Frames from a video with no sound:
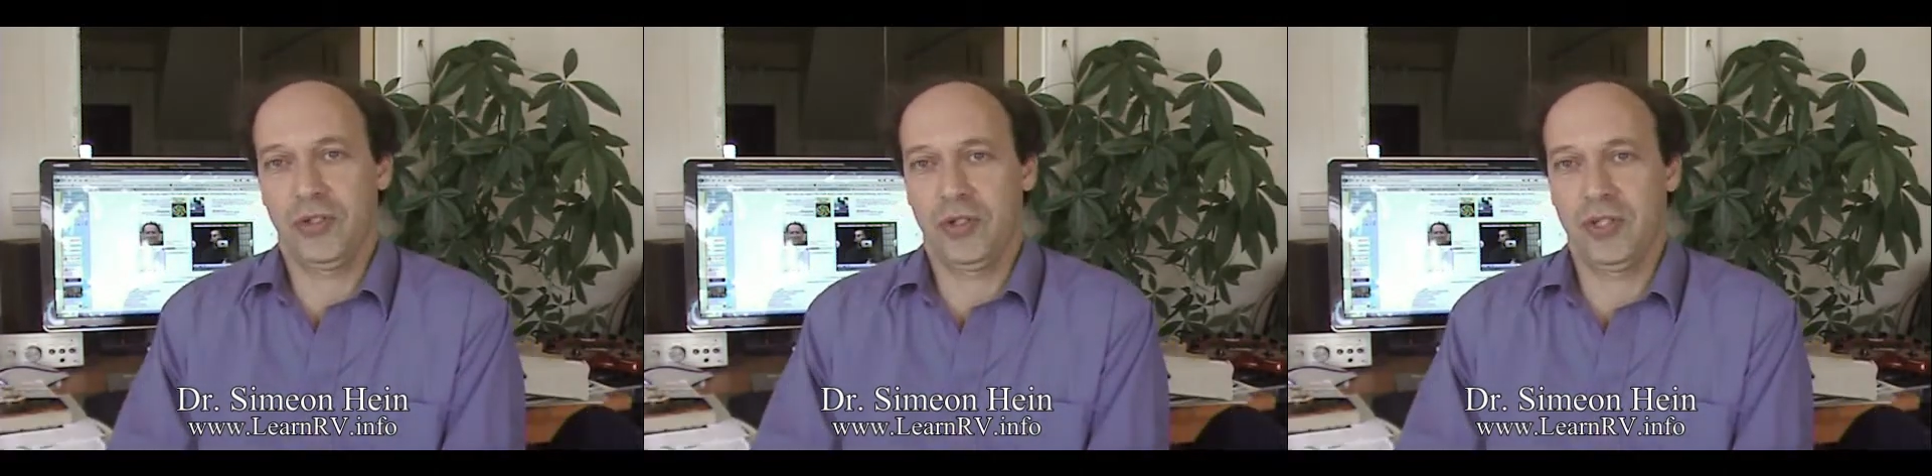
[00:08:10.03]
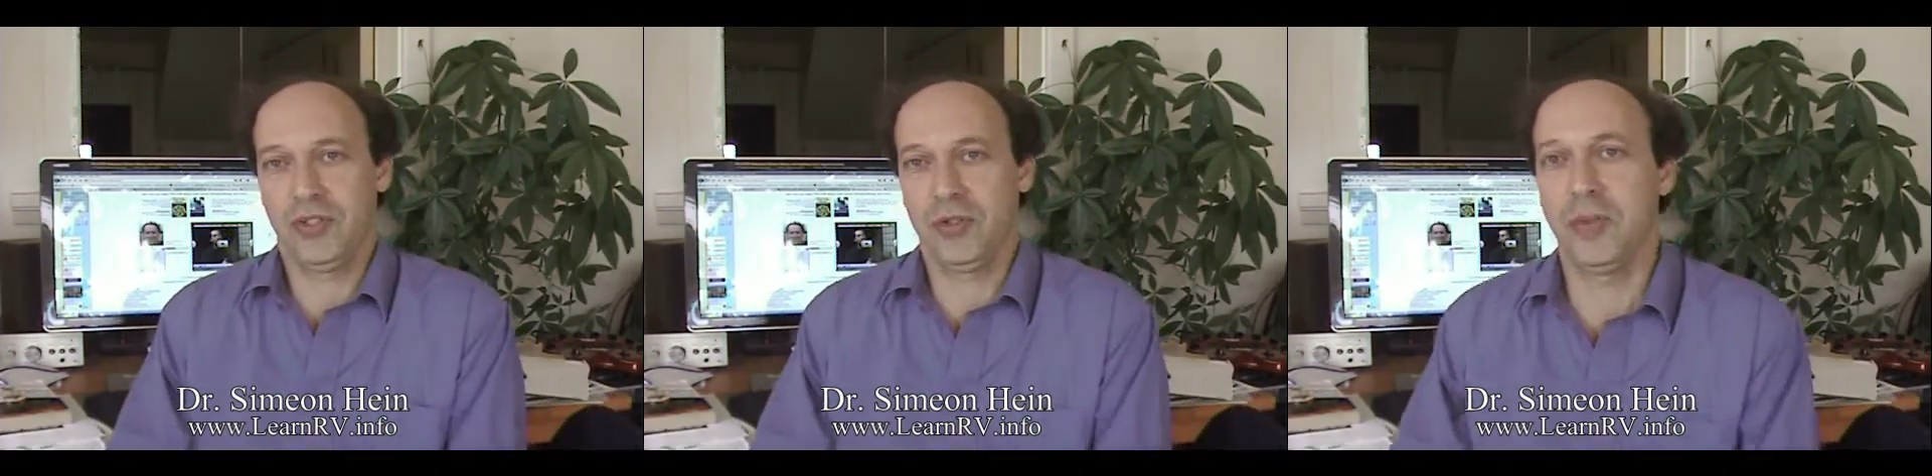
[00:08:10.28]

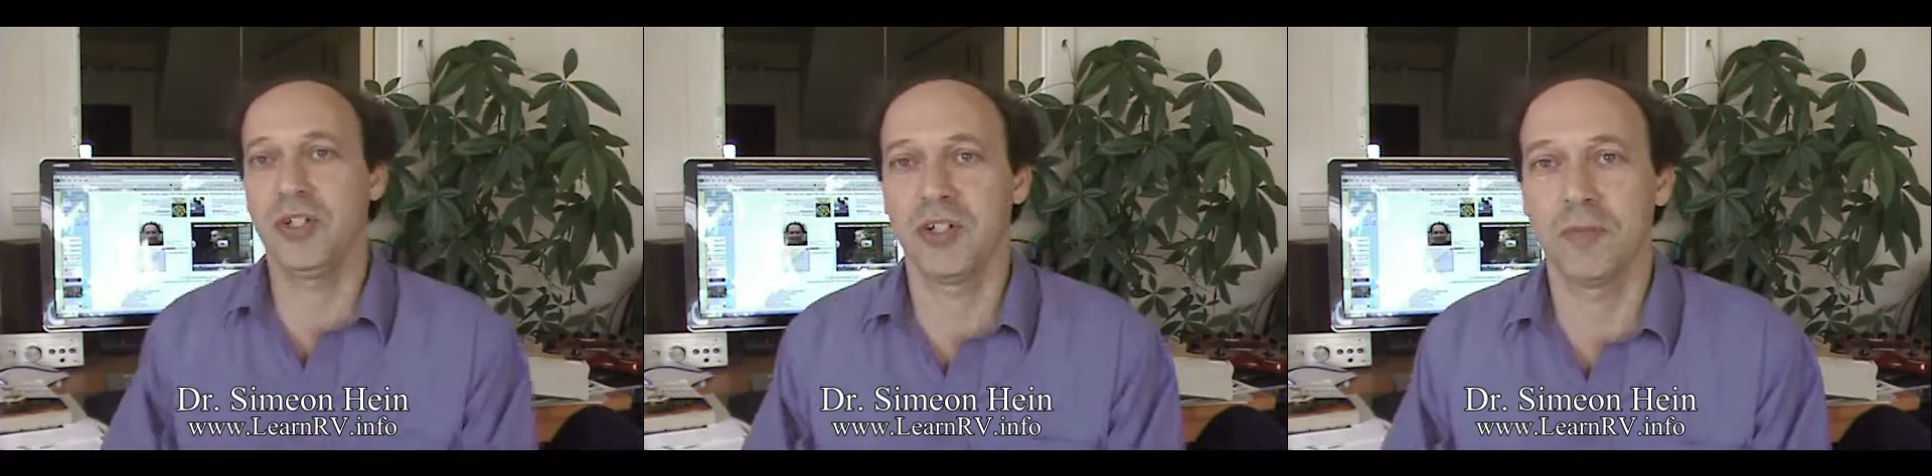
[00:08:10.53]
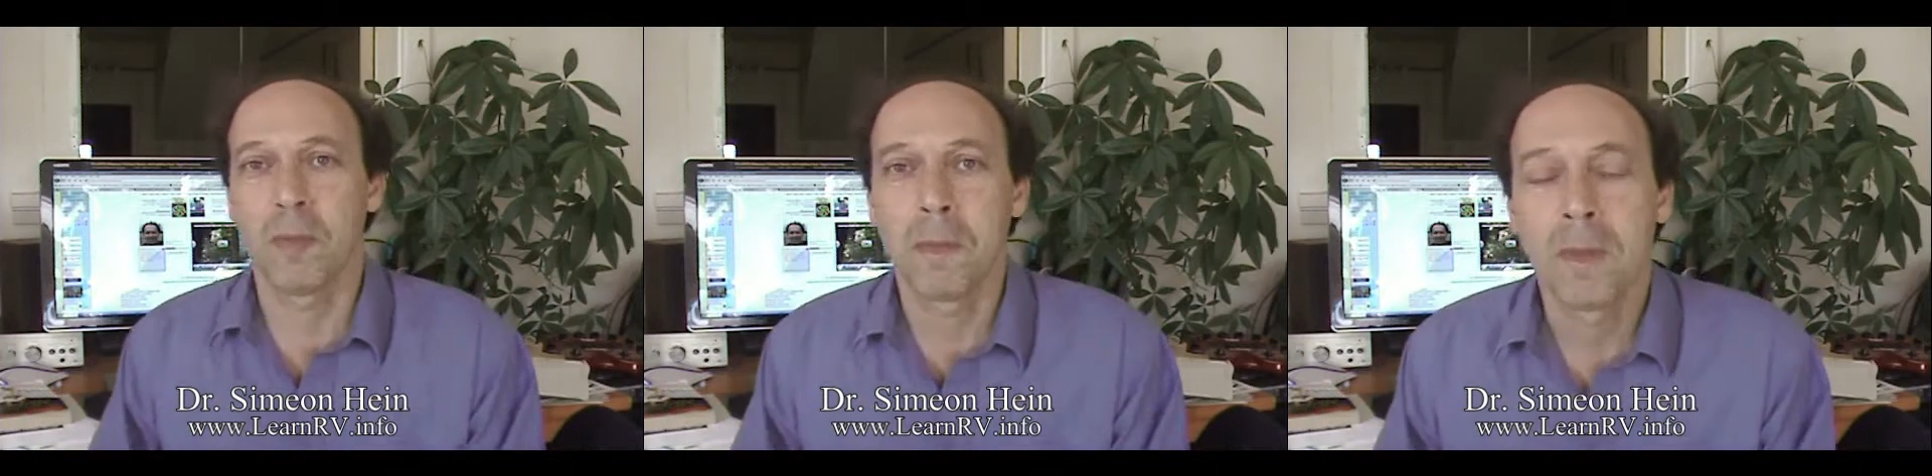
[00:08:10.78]
your
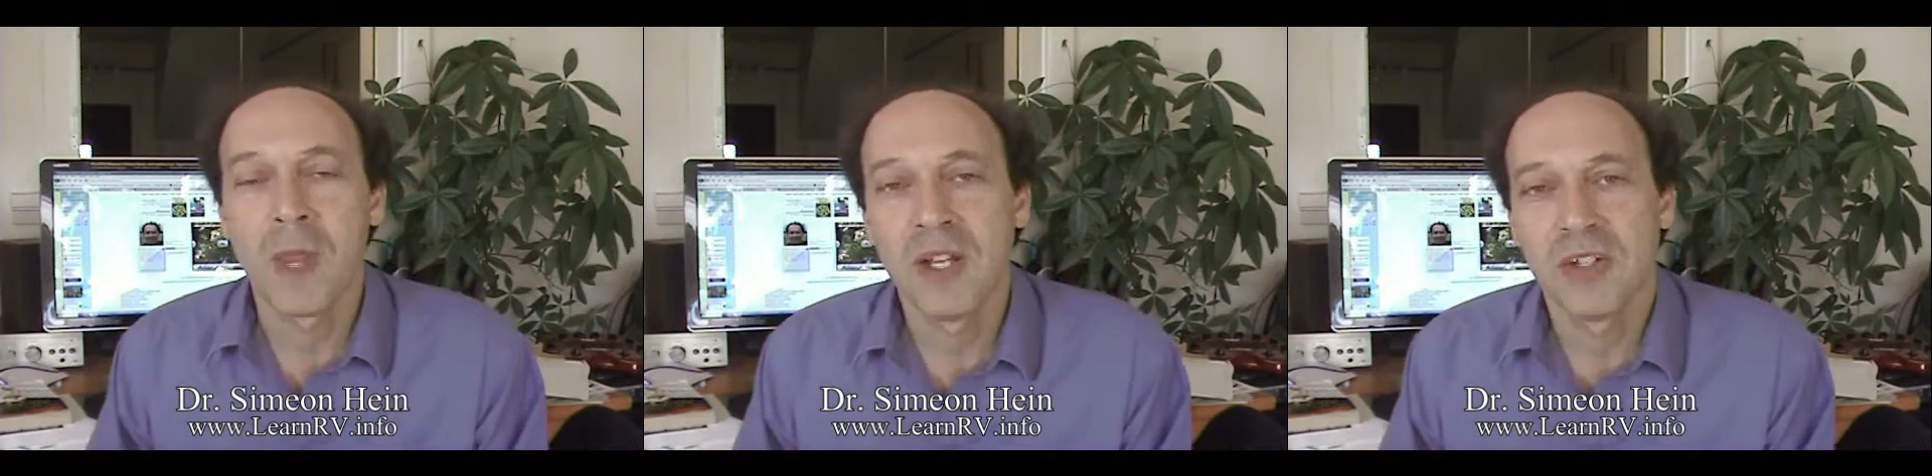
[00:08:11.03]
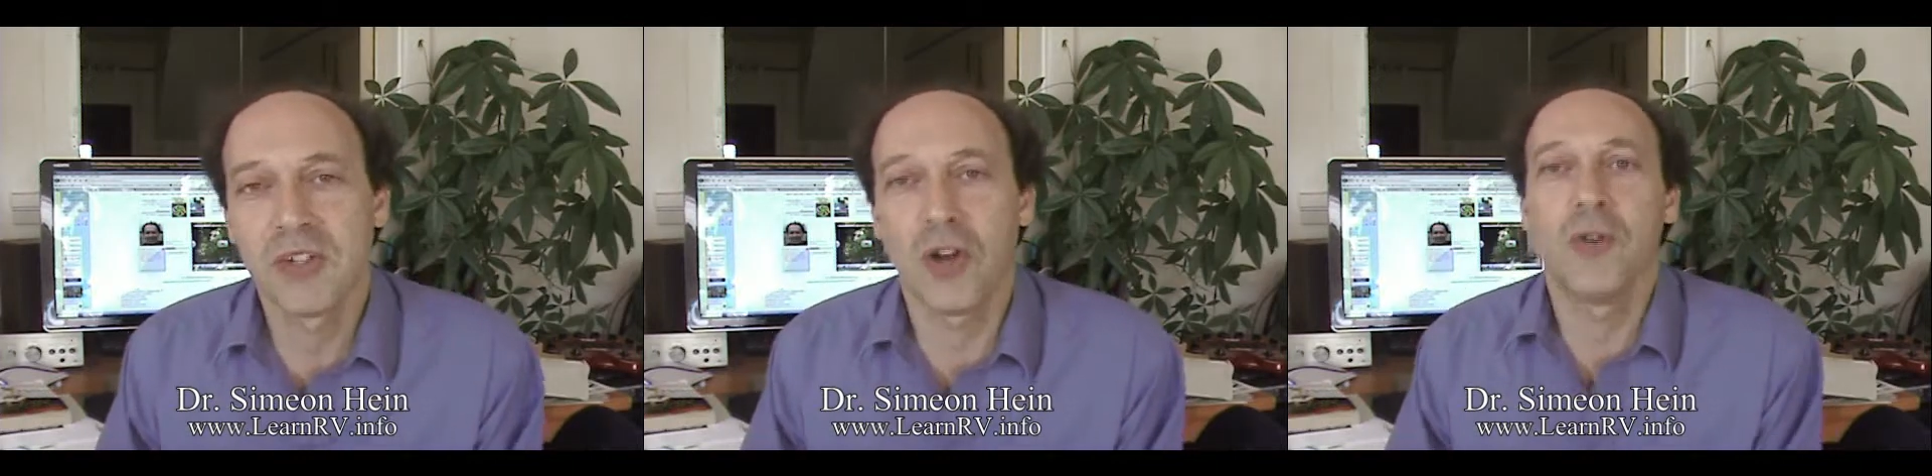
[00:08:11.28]
intuition.
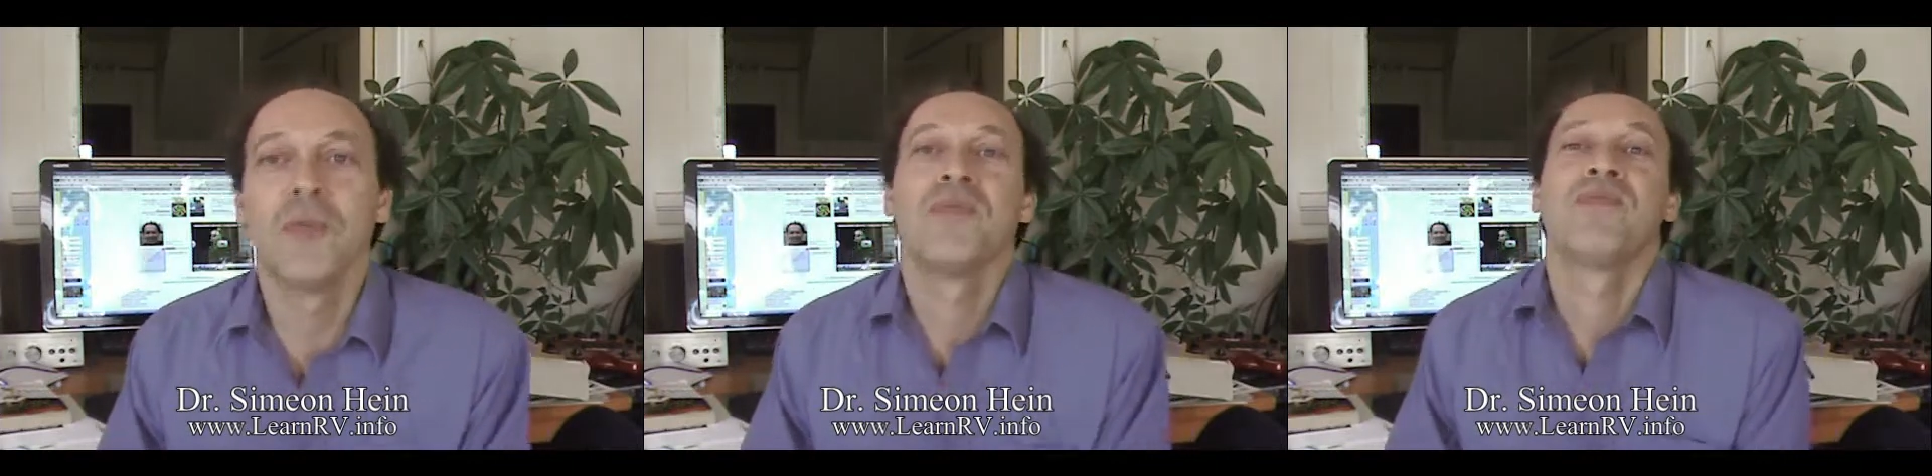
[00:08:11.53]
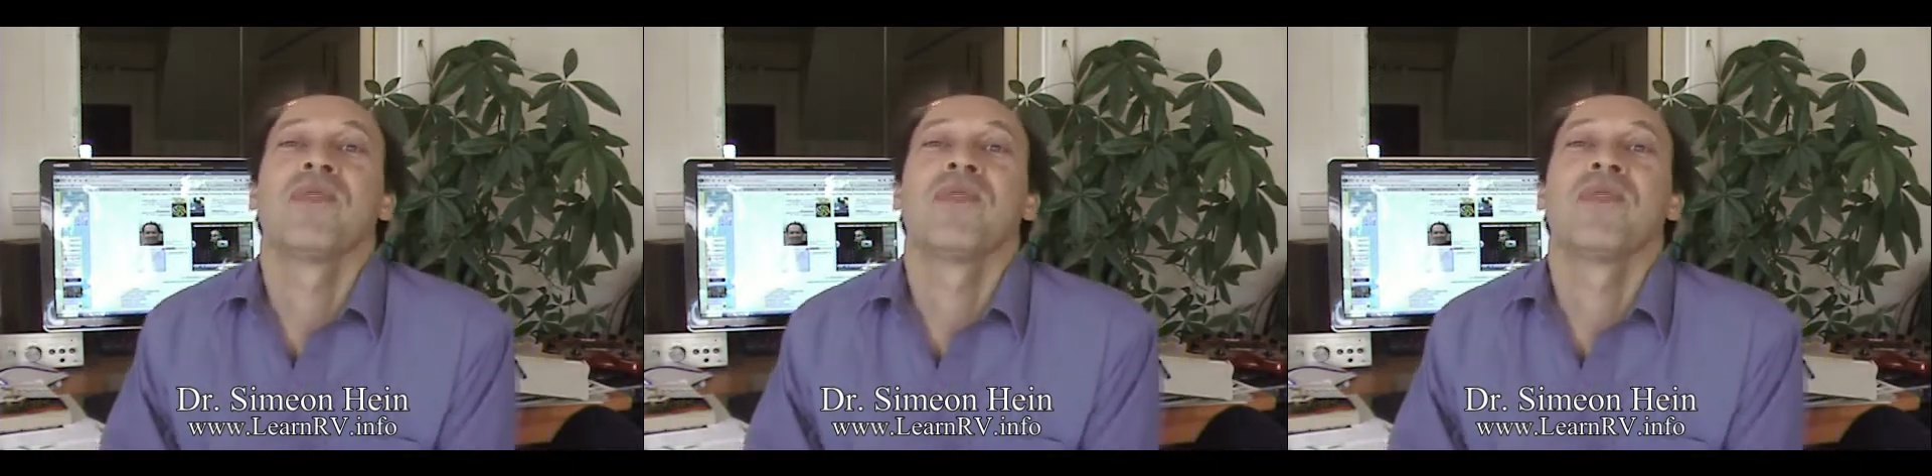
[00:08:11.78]
So,